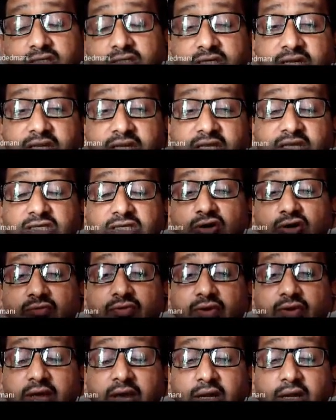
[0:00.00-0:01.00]
Series
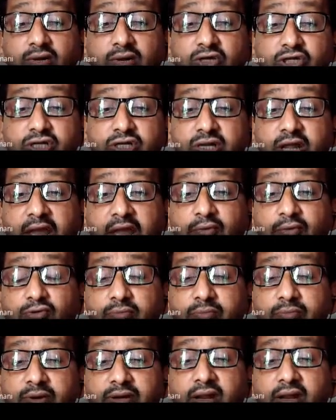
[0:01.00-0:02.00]
of calculation have
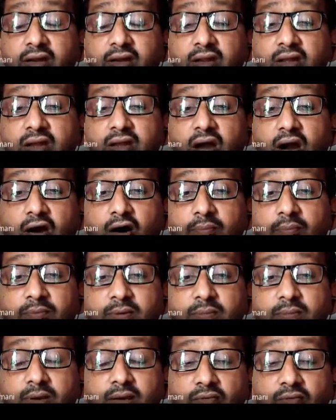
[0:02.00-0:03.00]
to be done.
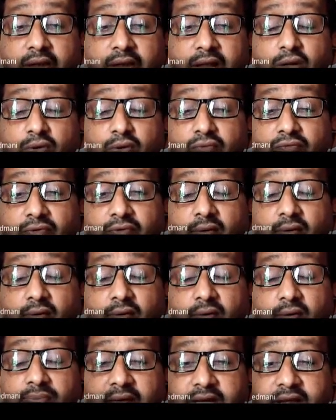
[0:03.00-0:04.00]
Optimal value
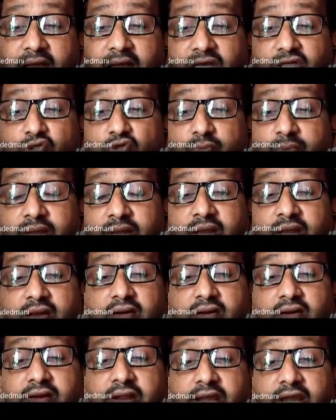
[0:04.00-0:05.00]
from that has to
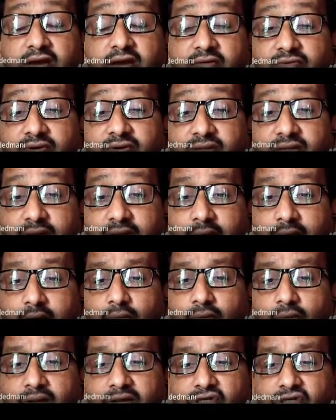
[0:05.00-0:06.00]
be taken from the
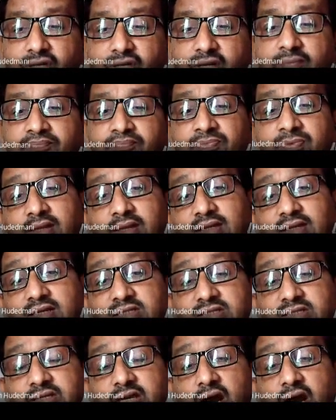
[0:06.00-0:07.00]
calculation.
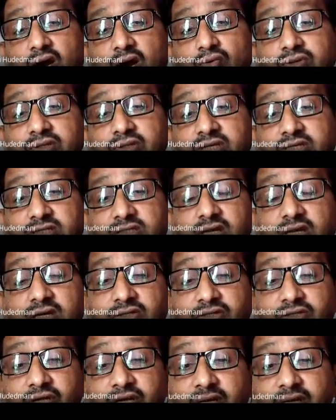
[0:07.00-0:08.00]
Let us see how these
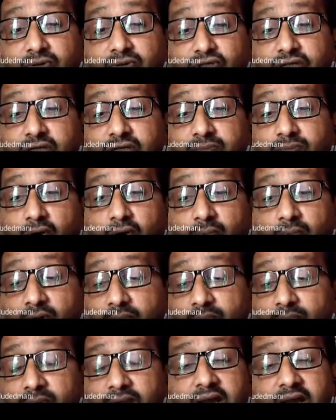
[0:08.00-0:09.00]
three machine
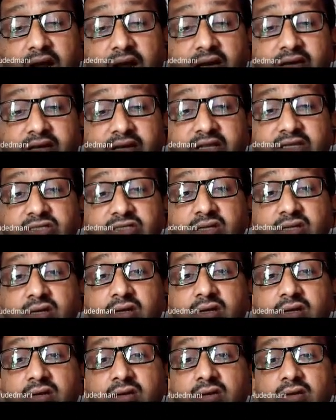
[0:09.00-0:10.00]
problem be addressed.
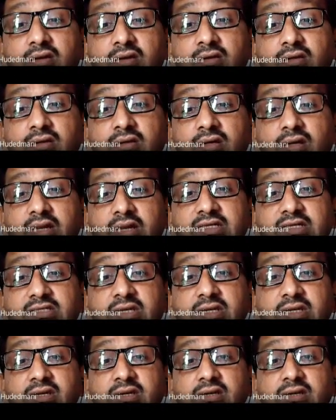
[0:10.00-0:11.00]
Let's
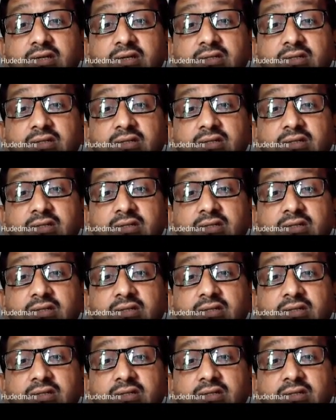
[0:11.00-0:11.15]
see.